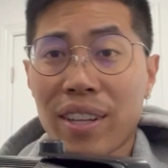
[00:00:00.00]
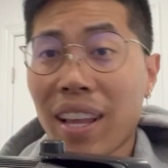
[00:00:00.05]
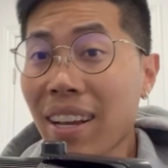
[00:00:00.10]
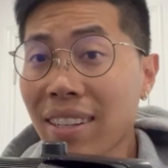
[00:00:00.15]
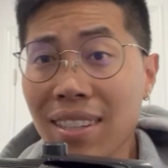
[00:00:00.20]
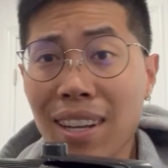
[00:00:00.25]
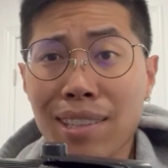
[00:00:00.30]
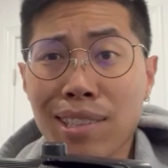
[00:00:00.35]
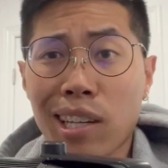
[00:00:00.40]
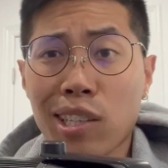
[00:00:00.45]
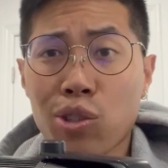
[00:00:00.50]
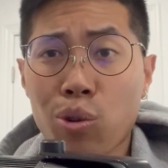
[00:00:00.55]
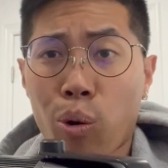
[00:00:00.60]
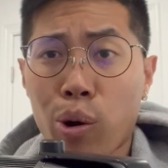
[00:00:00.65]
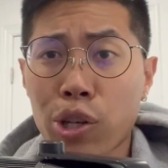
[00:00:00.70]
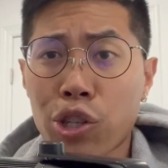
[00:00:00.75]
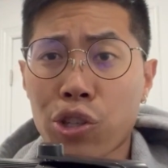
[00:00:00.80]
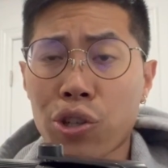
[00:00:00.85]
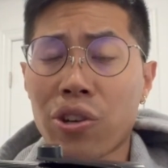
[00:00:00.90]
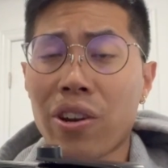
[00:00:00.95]
That sounds like
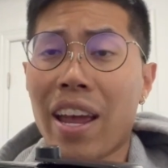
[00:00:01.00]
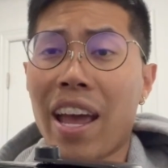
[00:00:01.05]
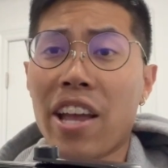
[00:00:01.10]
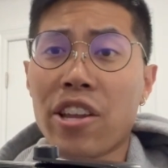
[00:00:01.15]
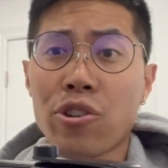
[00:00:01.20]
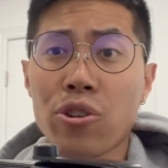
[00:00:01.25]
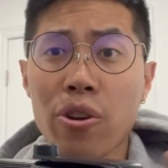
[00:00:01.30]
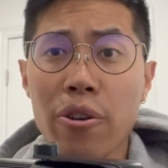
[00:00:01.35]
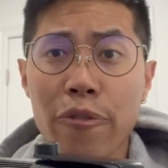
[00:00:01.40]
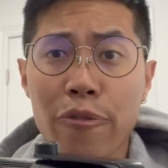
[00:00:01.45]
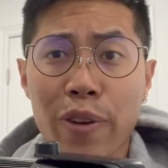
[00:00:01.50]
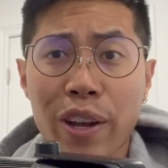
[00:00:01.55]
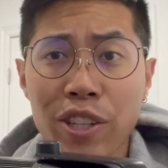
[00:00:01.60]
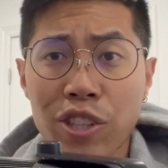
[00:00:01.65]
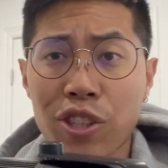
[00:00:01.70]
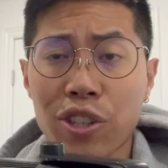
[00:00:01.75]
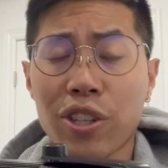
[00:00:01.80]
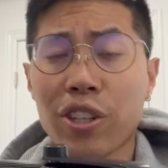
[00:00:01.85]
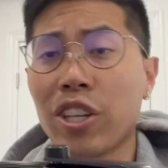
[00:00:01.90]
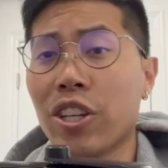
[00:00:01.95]
torture, and you're
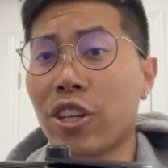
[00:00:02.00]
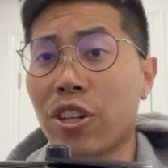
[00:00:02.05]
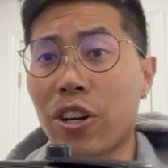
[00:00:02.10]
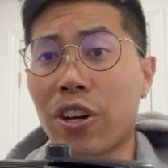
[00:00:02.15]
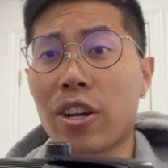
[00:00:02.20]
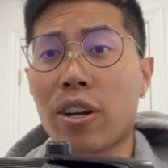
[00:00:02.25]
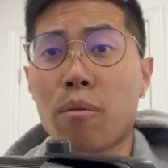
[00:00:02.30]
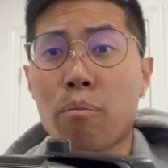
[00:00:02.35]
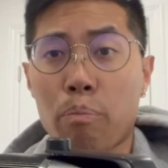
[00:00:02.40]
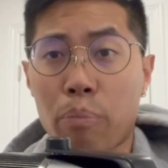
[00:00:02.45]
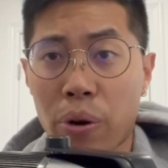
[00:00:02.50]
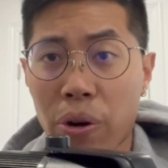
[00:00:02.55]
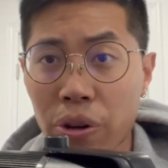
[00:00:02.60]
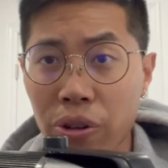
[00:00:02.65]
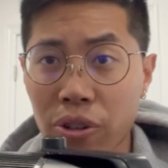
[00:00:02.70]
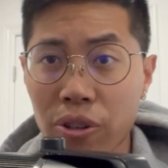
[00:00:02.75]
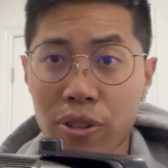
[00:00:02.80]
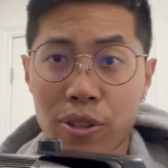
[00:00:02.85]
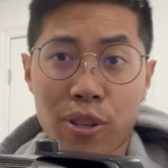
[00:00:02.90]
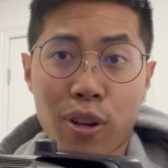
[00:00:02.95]
eventually gonna burn
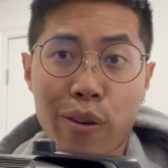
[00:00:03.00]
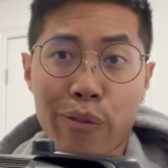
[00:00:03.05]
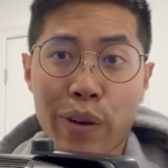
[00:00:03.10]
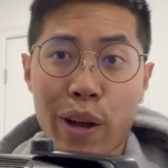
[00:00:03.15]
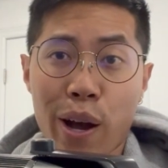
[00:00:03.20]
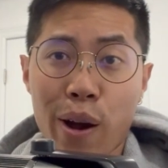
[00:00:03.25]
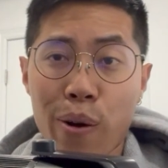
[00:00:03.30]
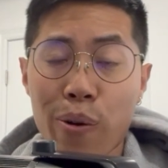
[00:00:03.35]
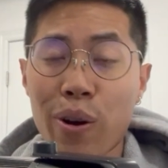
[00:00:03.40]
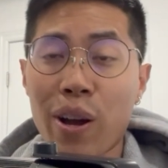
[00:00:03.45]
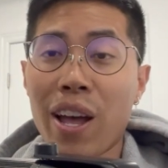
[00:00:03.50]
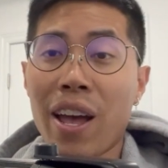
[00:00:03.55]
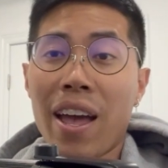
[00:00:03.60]
yourself out.